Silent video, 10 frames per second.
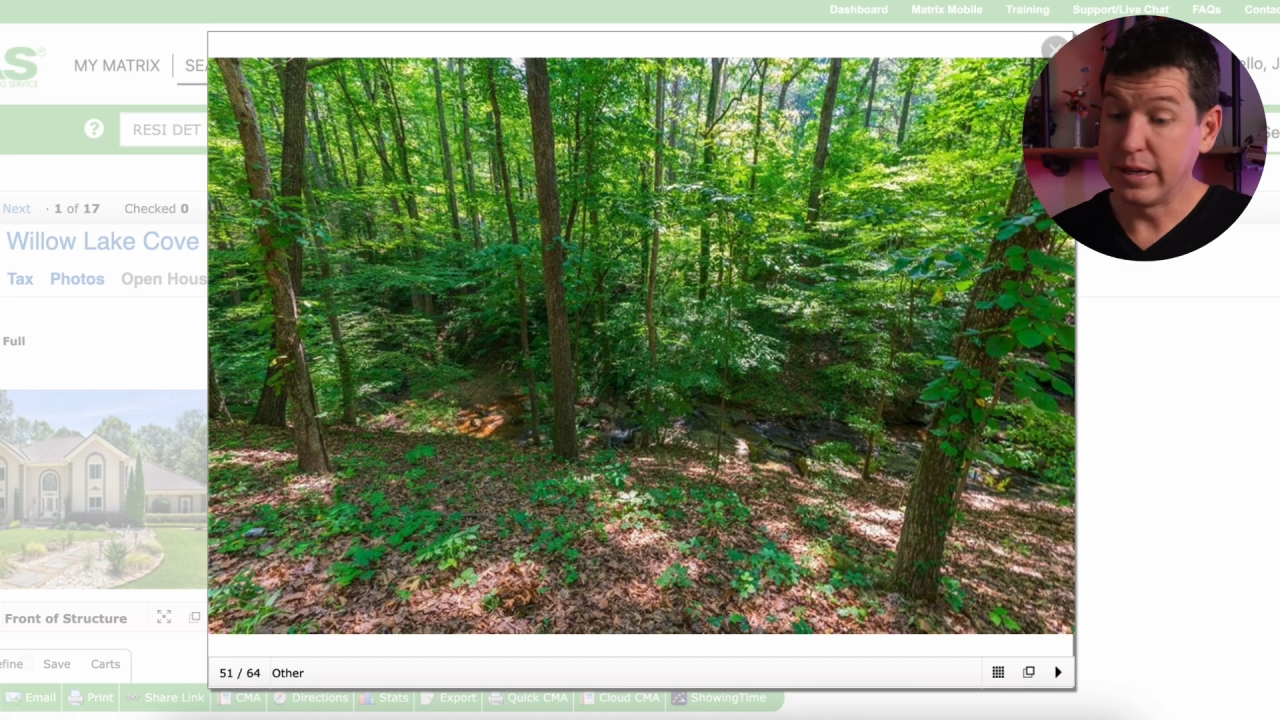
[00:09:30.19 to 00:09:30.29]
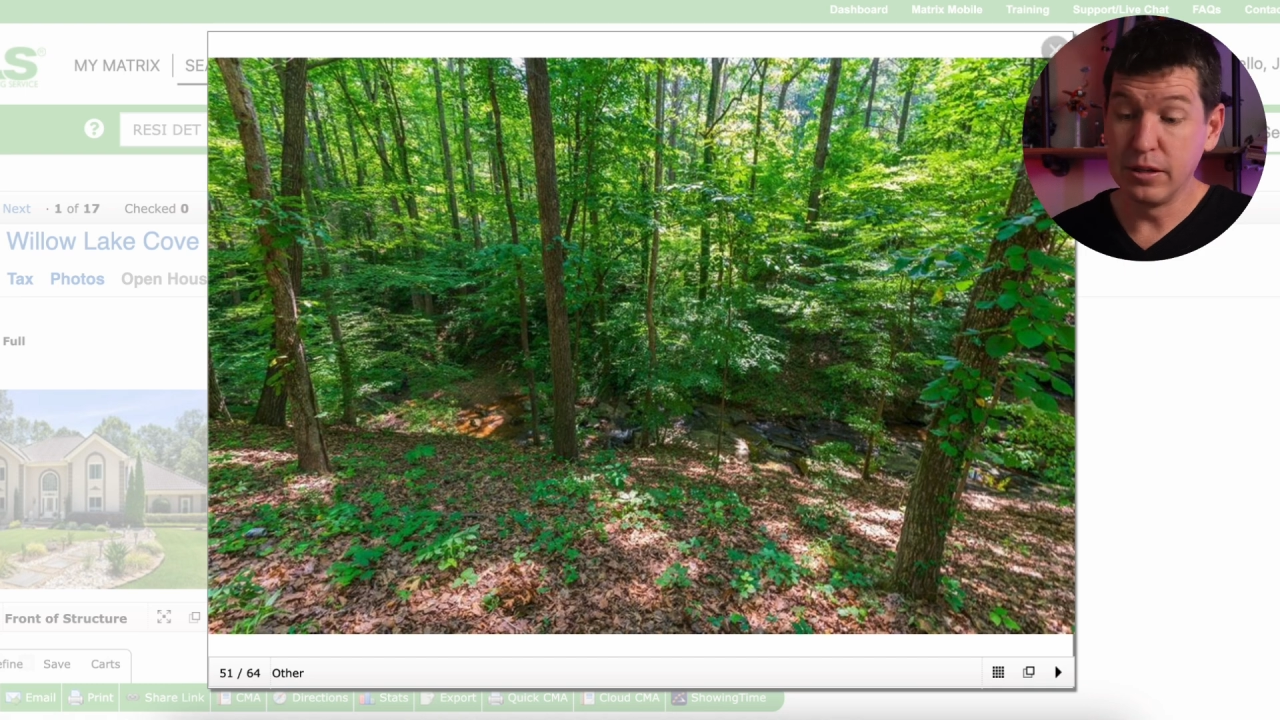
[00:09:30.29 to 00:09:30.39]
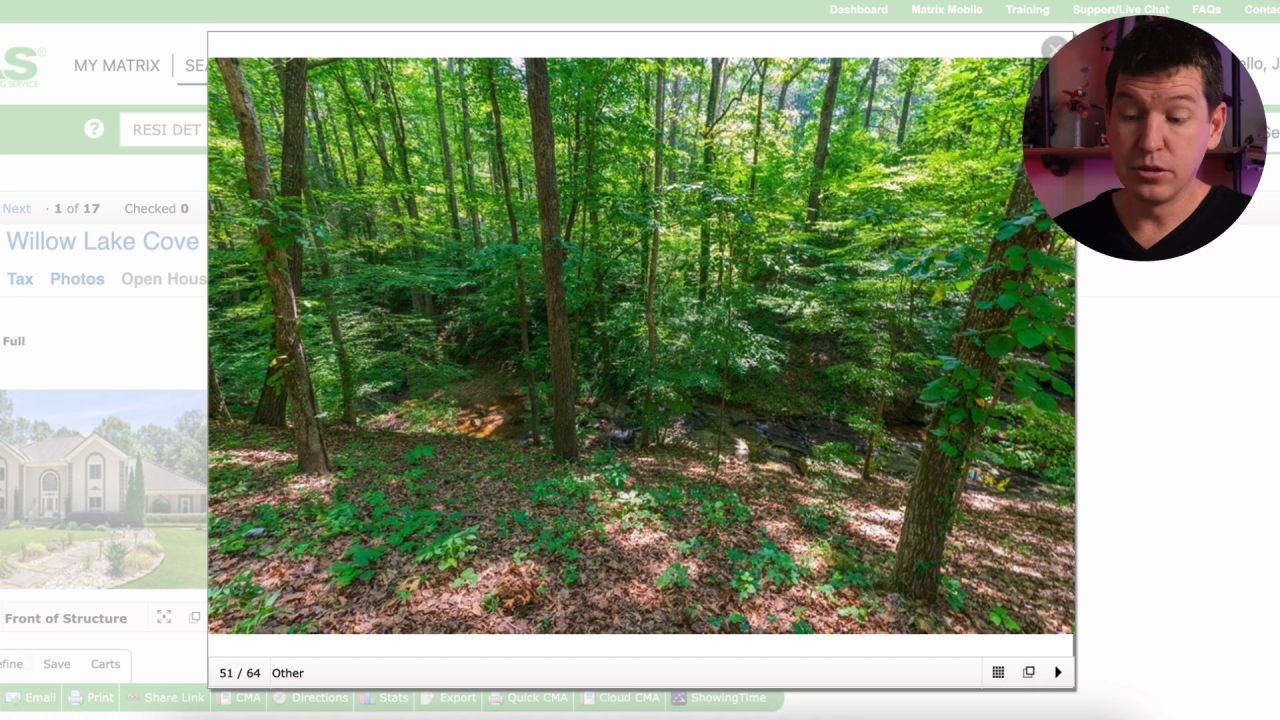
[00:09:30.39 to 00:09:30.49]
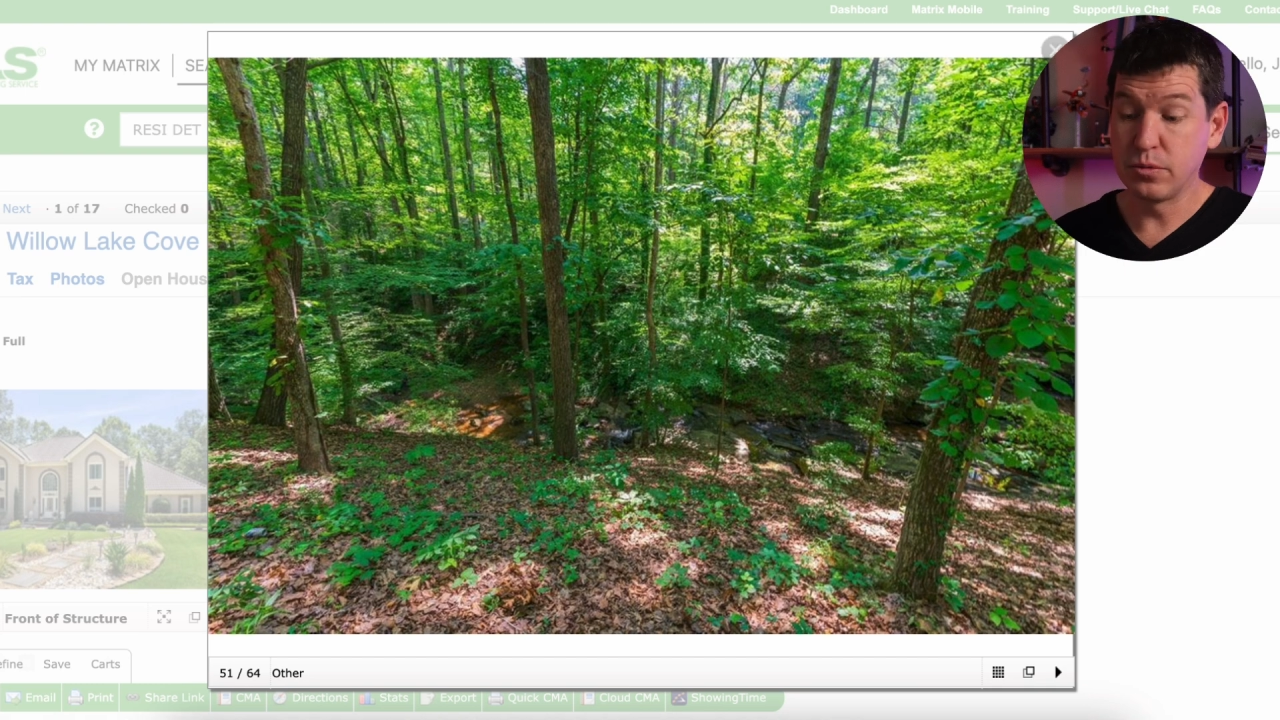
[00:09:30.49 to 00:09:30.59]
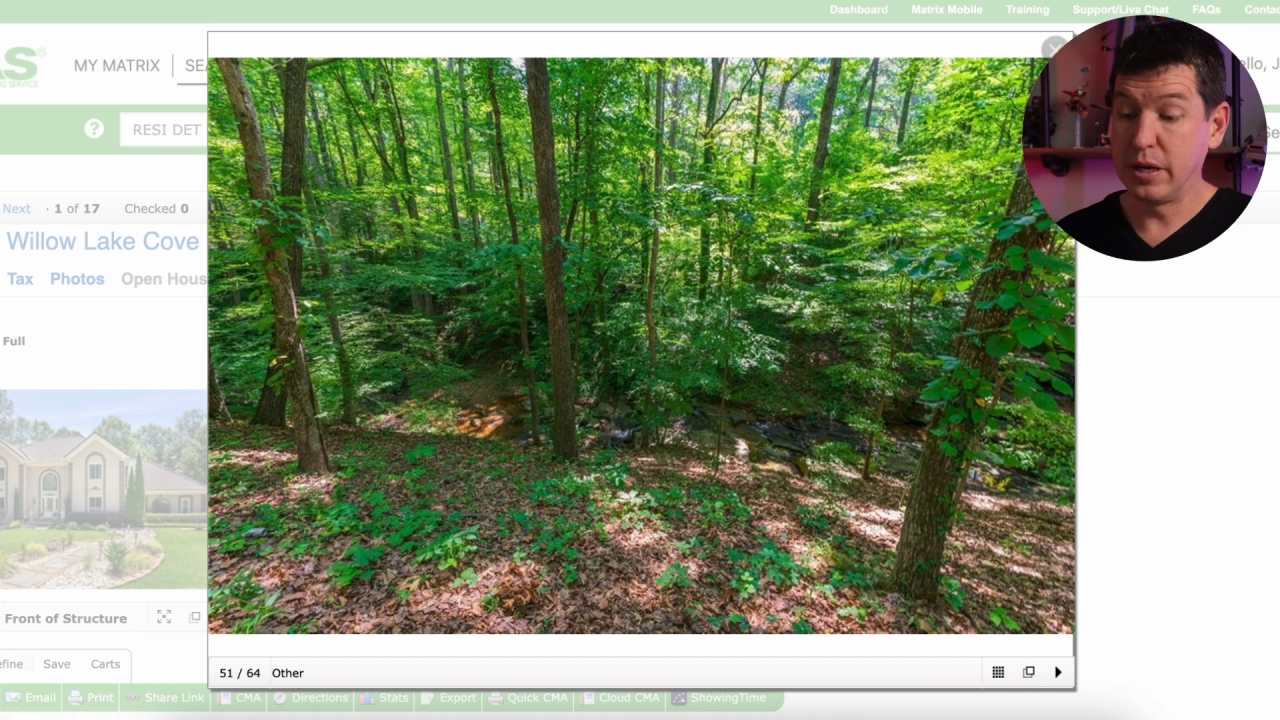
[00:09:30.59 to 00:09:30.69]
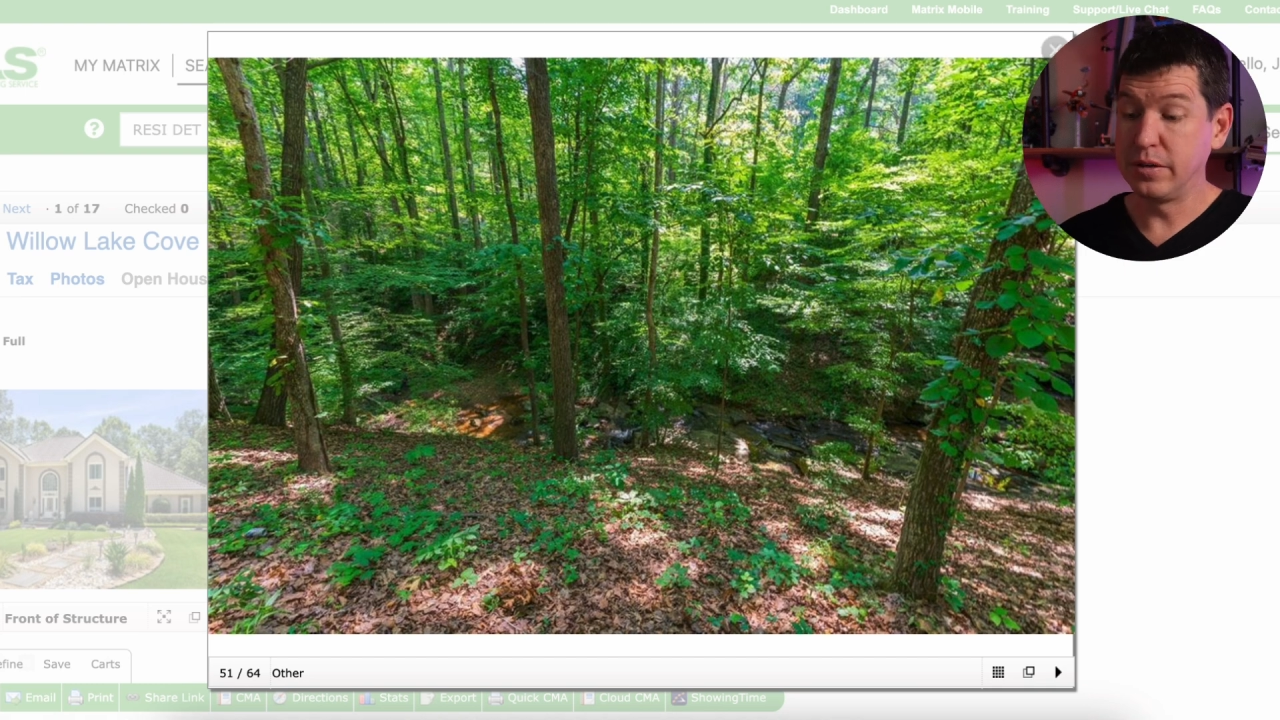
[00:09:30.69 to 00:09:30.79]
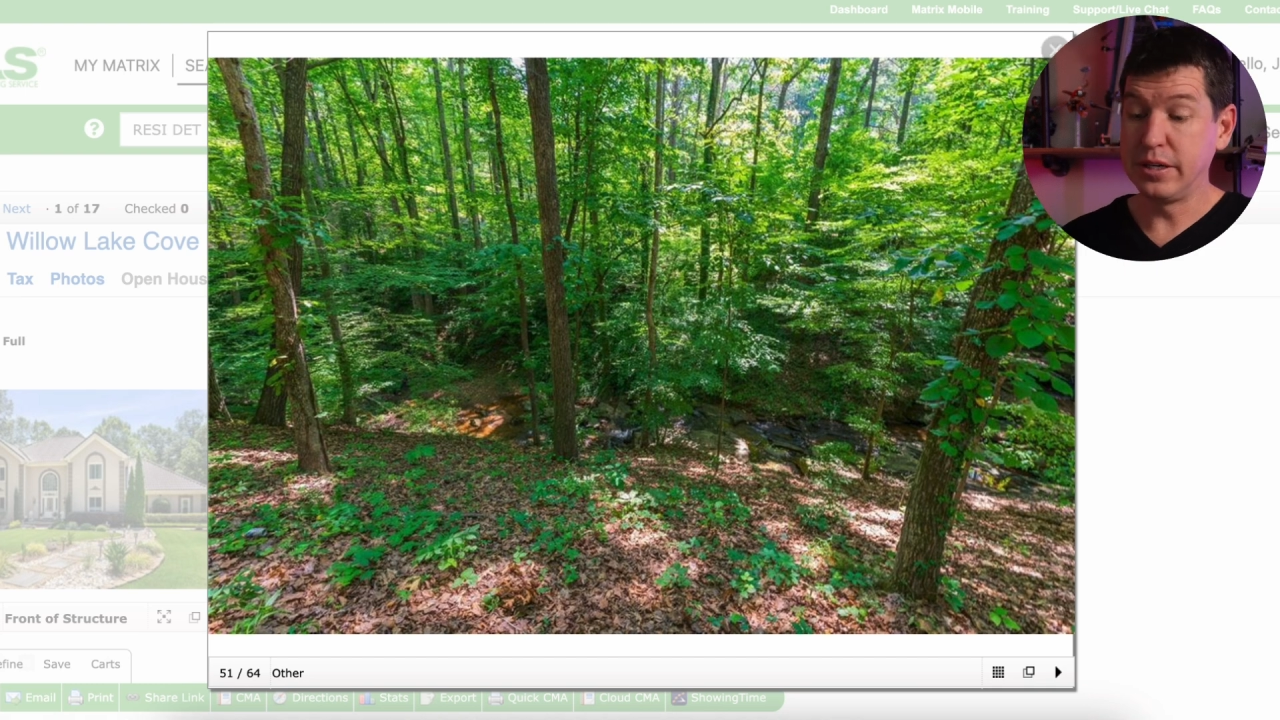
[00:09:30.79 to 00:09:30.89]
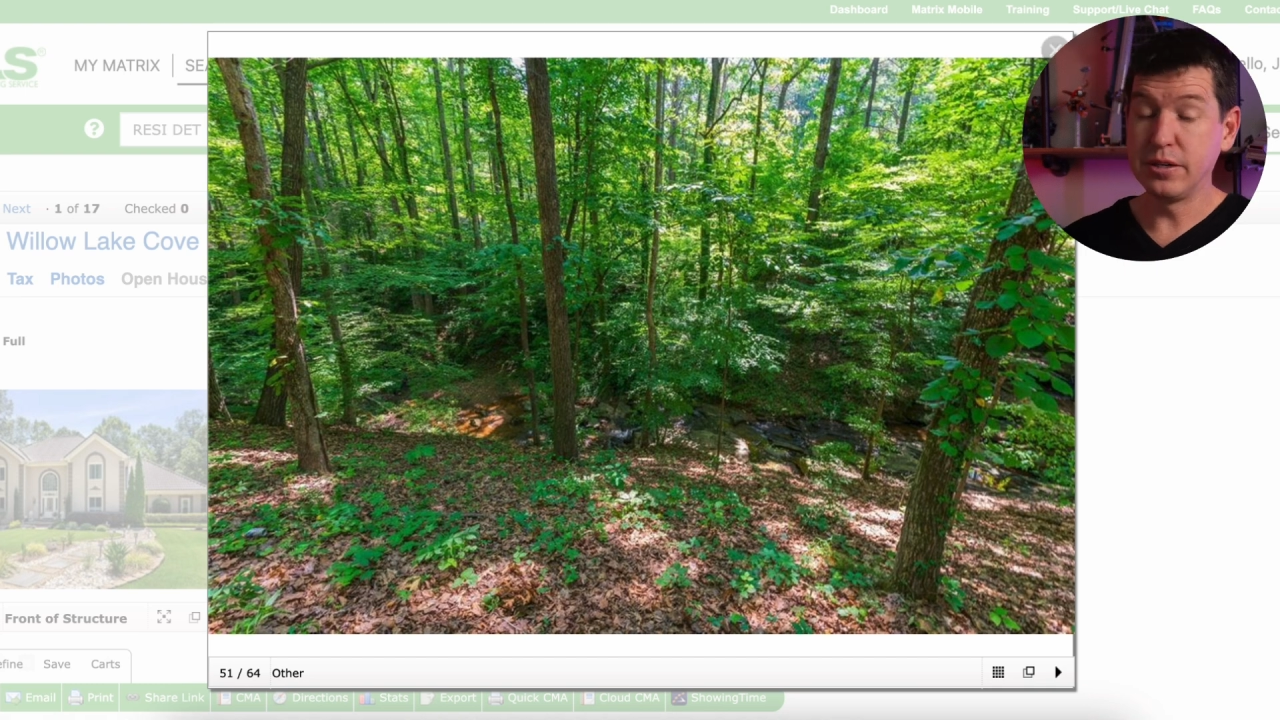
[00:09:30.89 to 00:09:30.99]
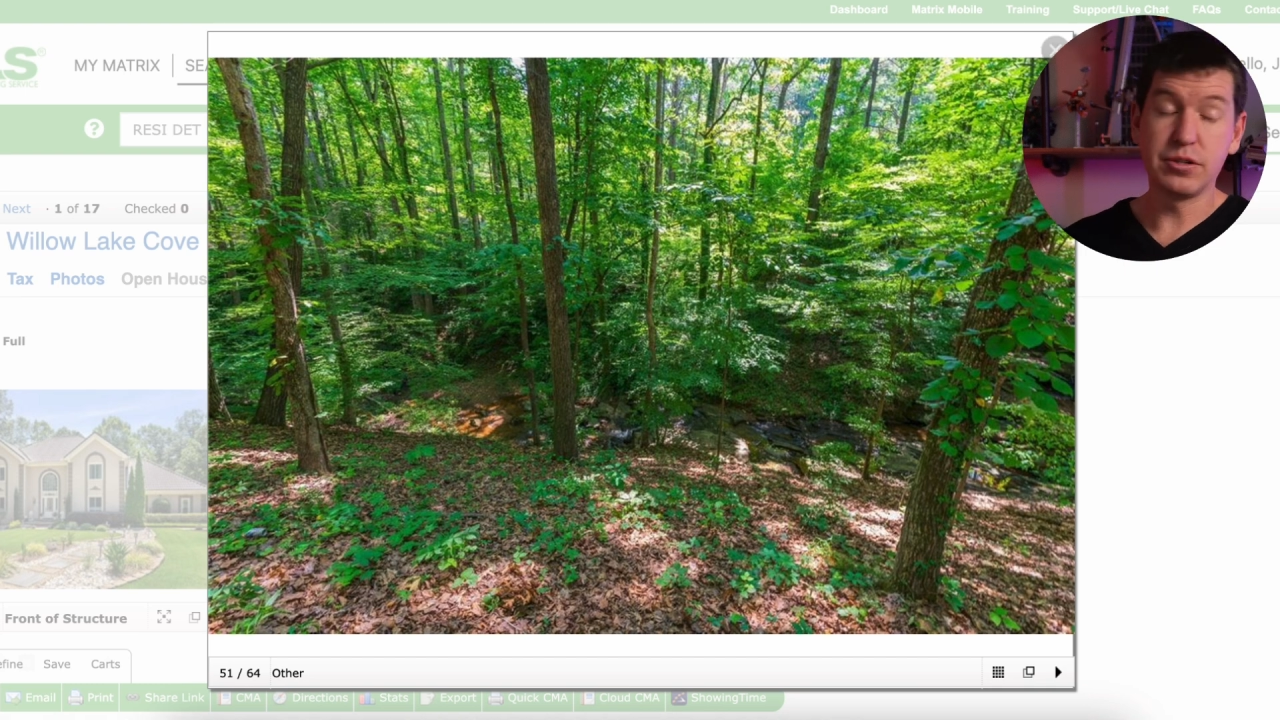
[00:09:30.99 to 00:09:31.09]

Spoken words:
hills around here,